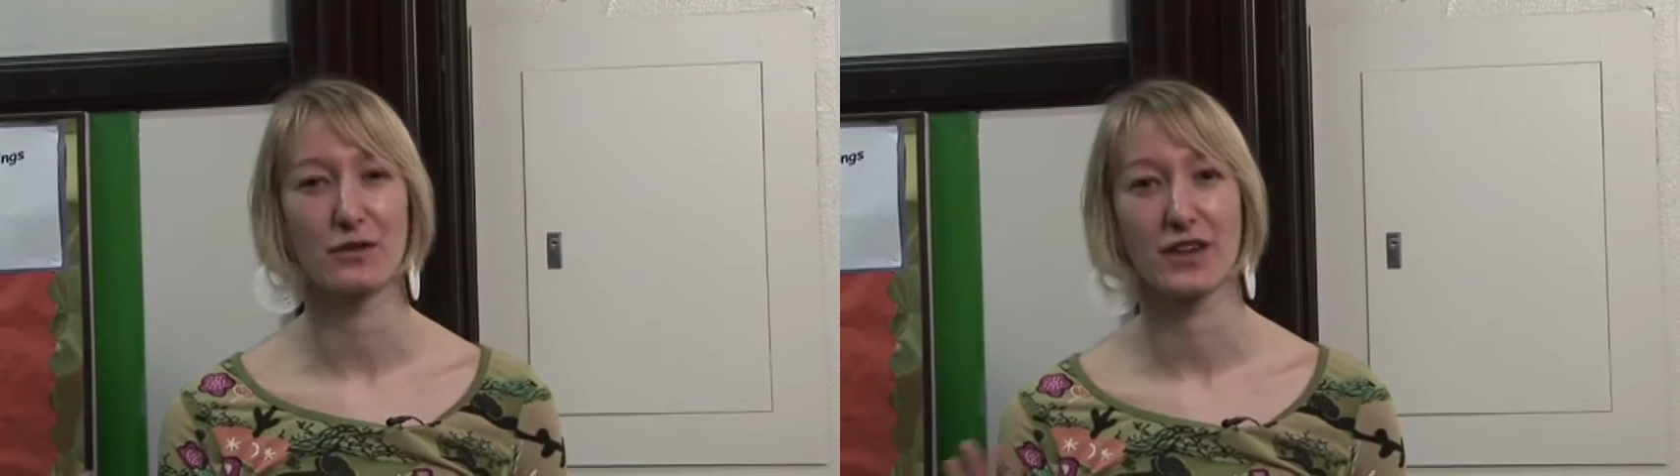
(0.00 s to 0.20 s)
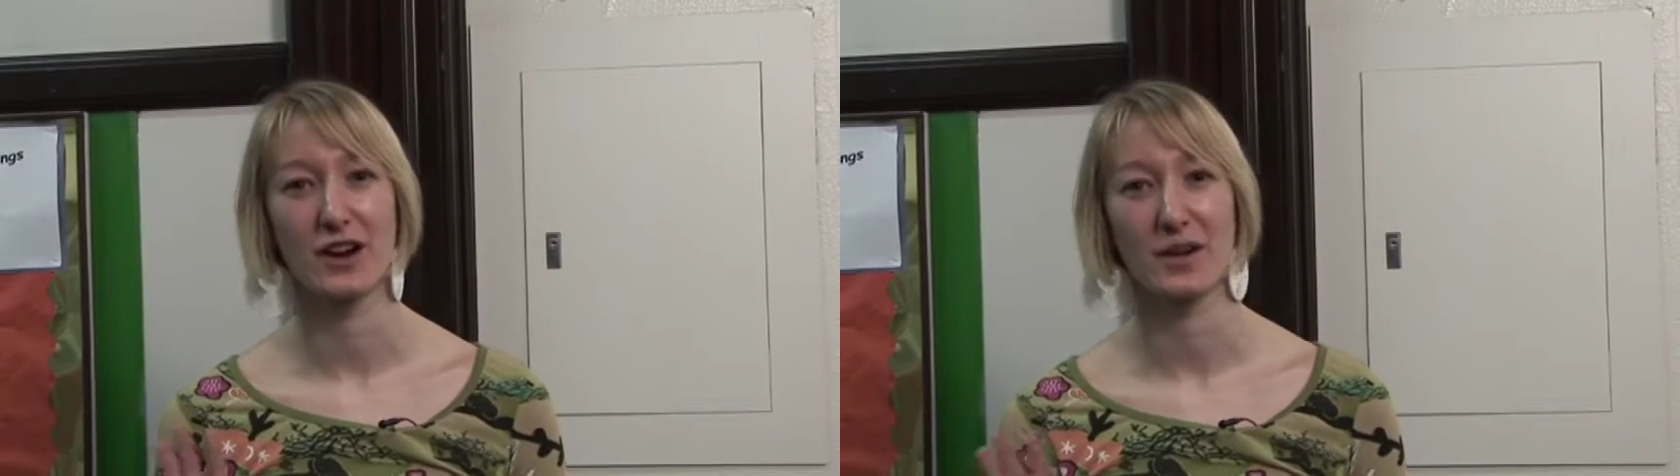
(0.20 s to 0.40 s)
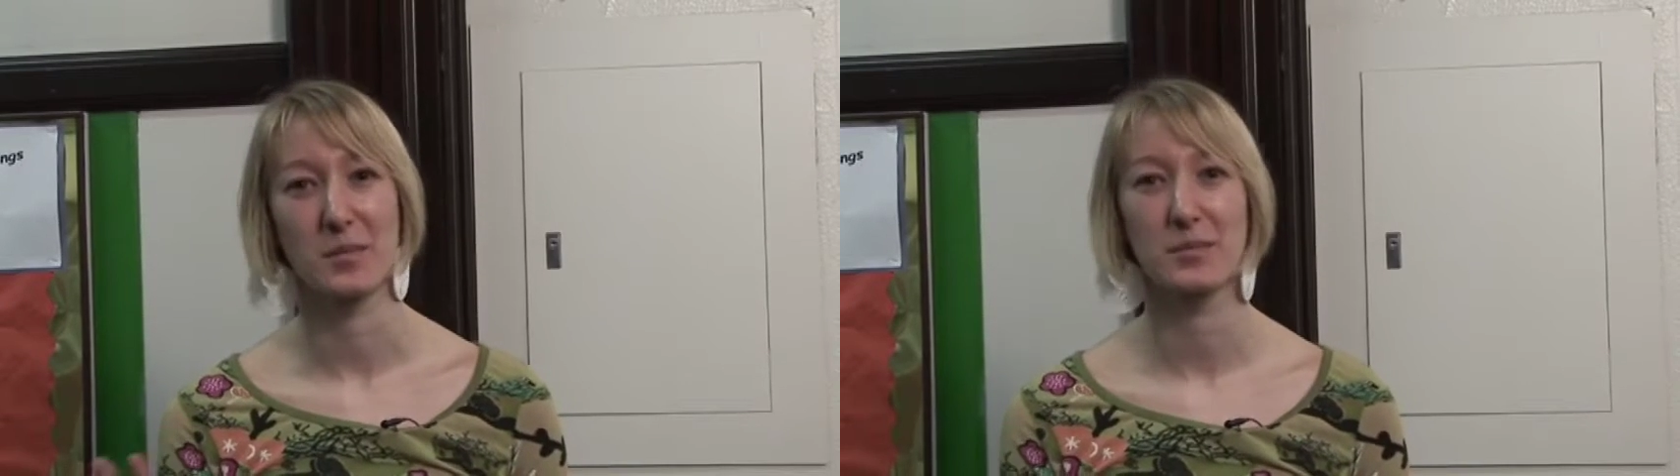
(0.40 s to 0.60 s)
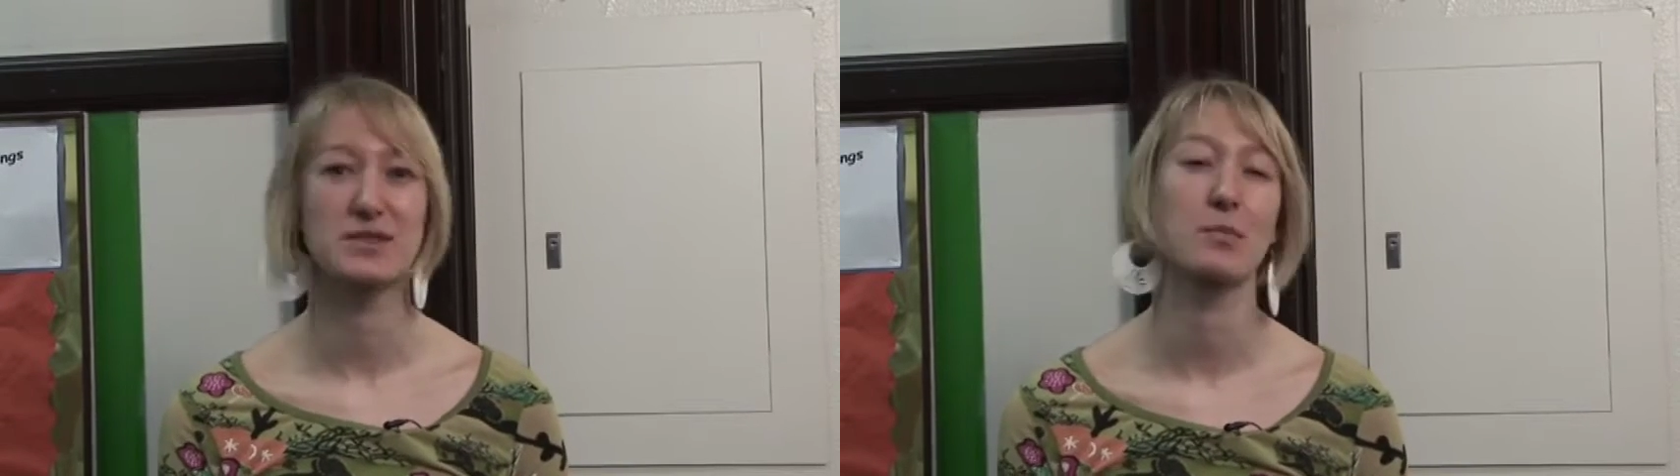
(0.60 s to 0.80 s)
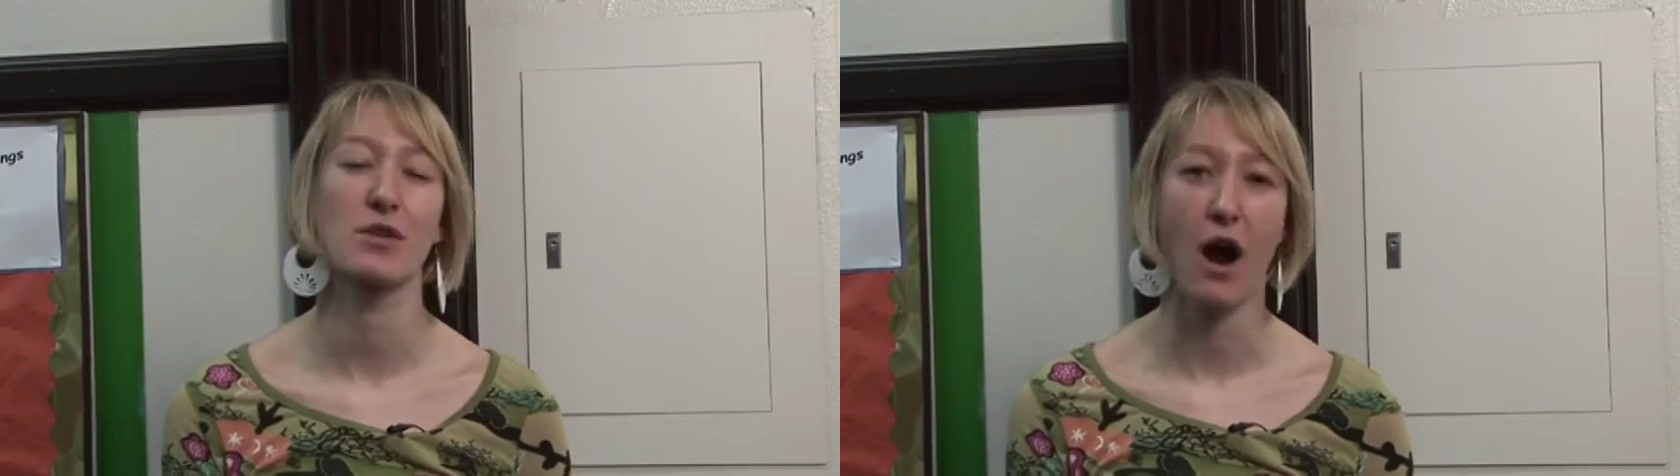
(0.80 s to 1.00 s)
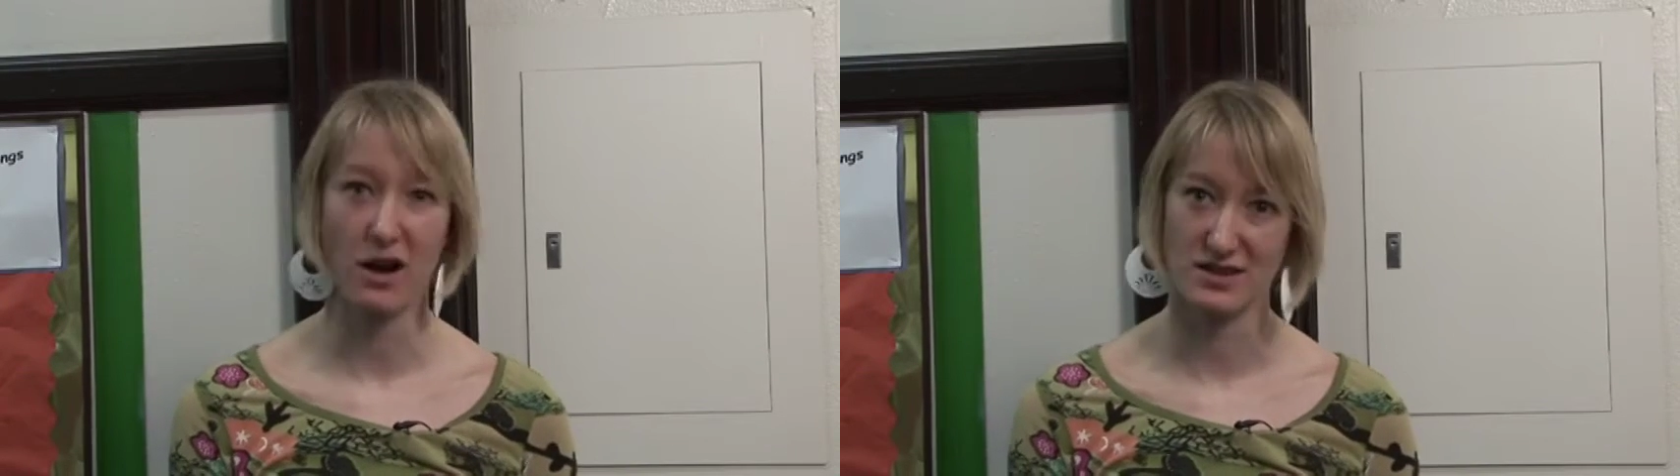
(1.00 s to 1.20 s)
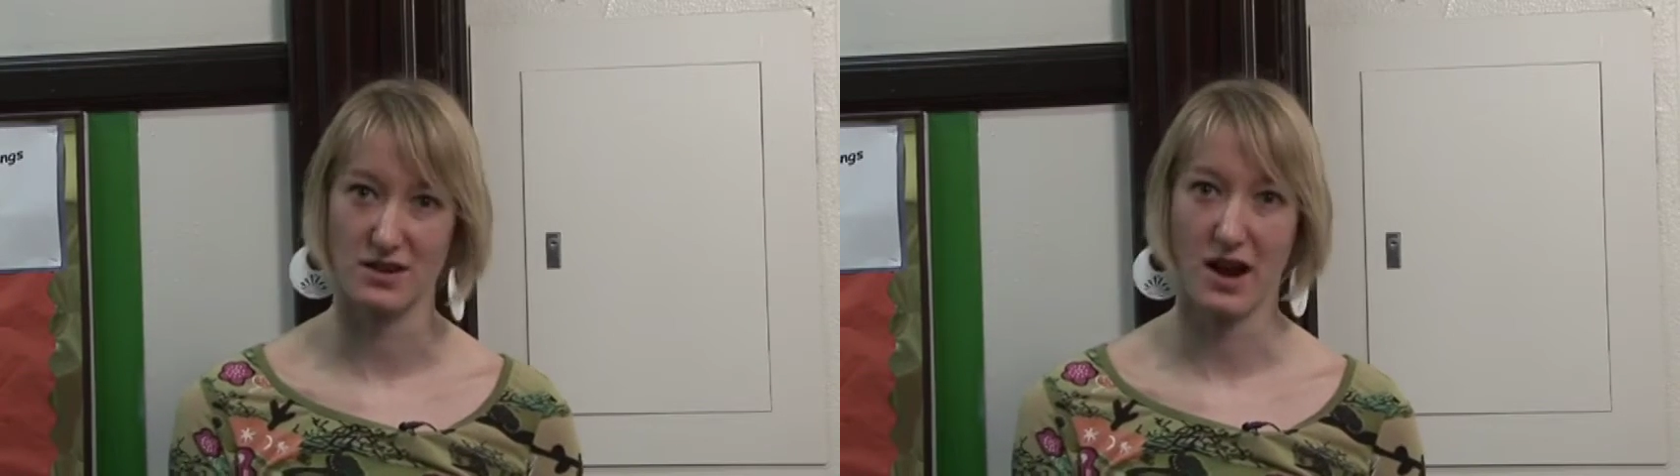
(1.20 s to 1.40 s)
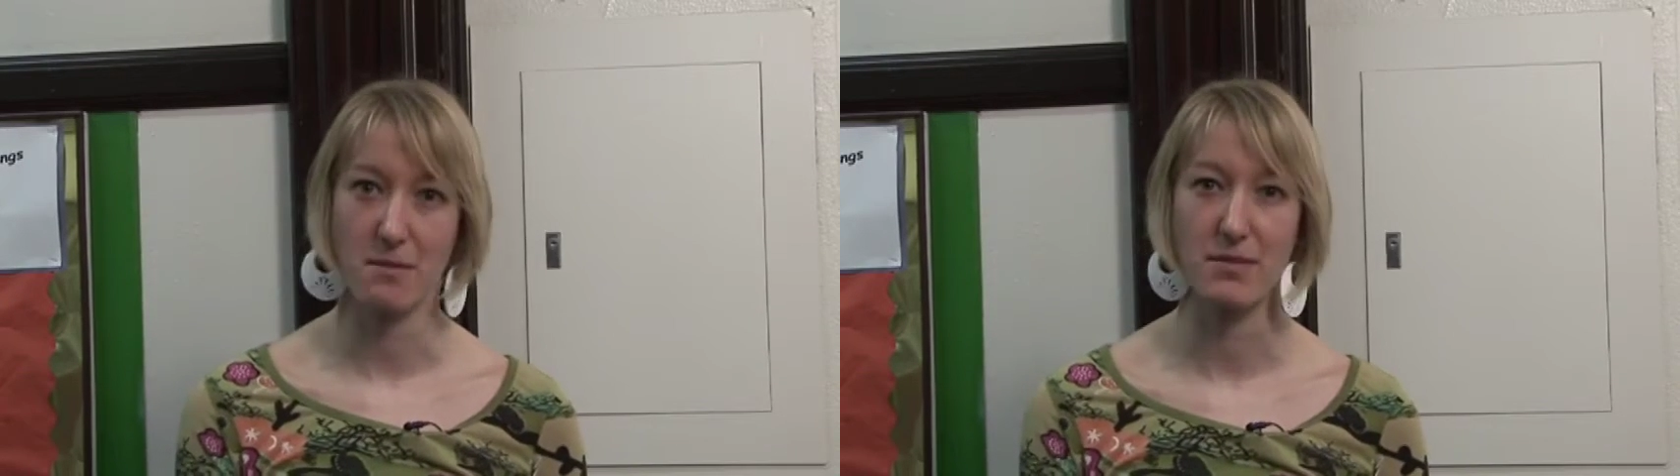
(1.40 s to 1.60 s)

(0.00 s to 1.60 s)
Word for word: there to, to proctor it.